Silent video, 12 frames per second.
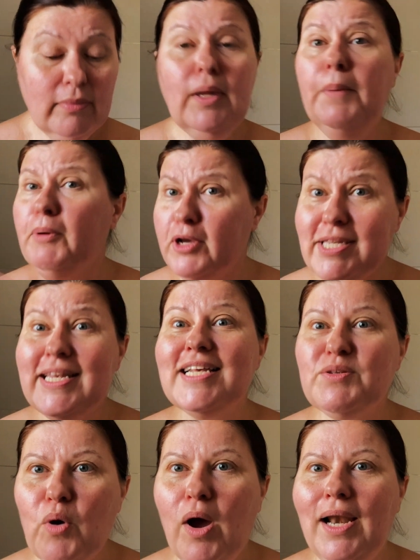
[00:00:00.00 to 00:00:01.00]
Because
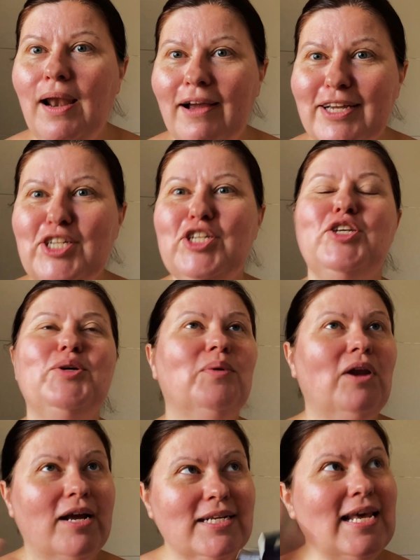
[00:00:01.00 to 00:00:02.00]
that's what I like to do. I
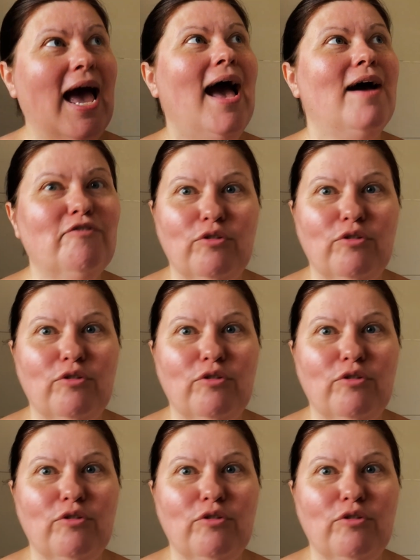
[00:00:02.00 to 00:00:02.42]
like to have